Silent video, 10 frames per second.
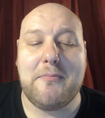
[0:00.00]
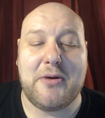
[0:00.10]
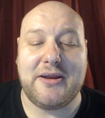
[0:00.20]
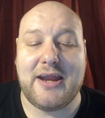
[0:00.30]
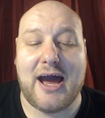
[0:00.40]

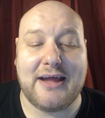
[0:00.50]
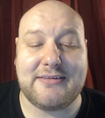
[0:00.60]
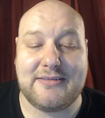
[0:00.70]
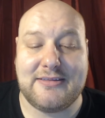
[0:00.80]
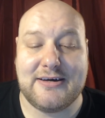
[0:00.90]
but not
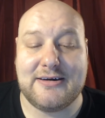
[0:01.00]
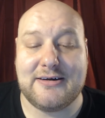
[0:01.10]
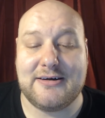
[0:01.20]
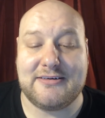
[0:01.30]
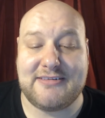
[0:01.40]

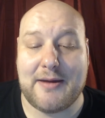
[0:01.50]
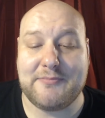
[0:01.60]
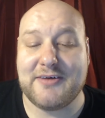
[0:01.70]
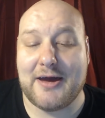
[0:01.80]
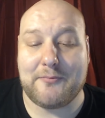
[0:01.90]
the
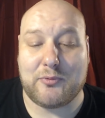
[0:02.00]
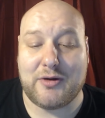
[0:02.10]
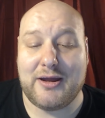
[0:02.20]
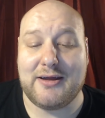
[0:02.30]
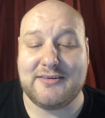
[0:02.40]
attempt on
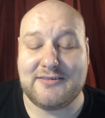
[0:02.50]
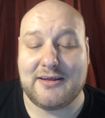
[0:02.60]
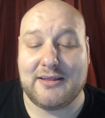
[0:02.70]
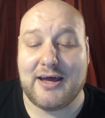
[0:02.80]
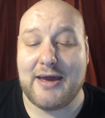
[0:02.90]
Bran's
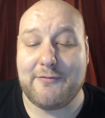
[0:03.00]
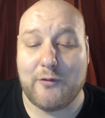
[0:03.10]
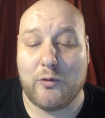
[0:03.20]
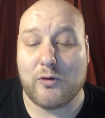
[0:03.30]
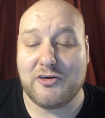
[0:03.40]
life
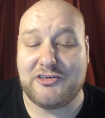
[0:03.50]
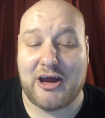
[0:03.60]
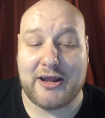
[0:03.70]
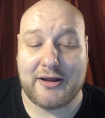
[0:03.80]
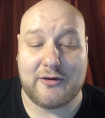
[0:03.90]
or
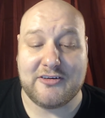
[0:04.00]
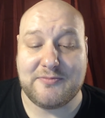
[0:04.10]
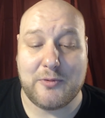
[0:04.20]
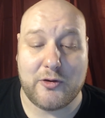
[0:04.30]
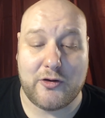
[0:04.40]
Jon
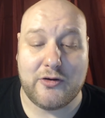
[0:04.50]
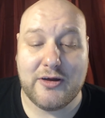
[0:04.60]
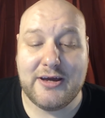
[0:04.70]
Arryn's murder.